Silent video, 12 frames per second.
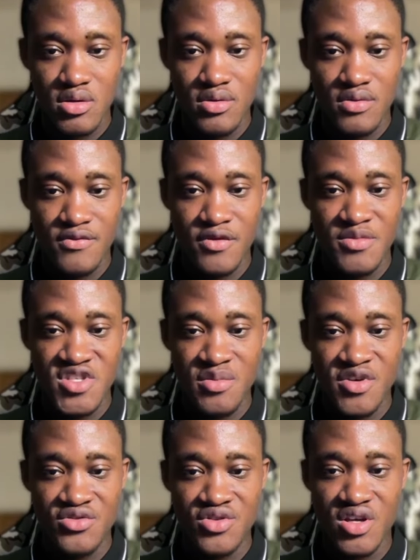from
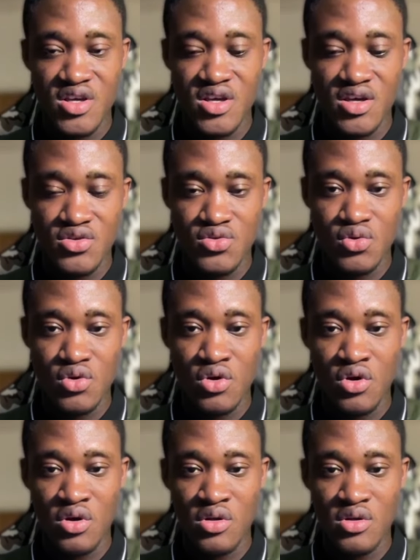symmetric here to
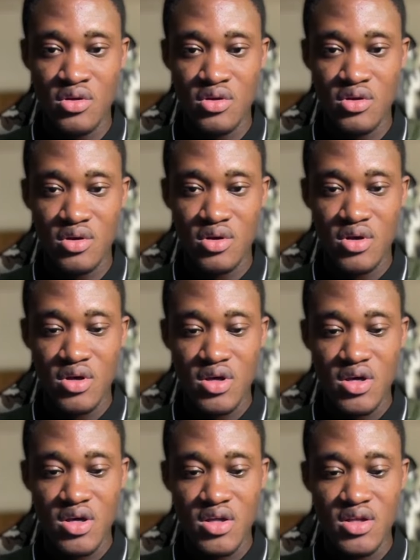all,
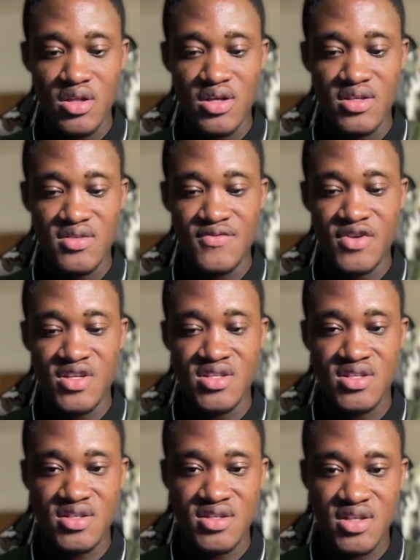and then let's
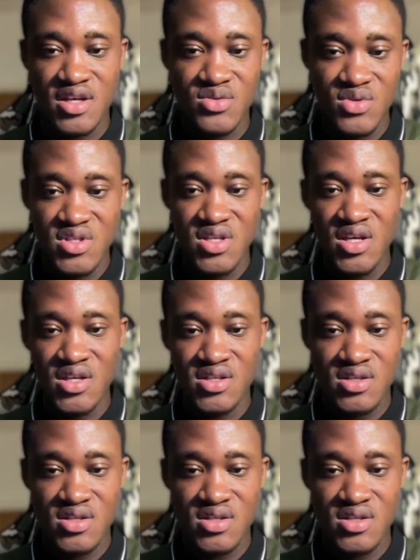first start with 8.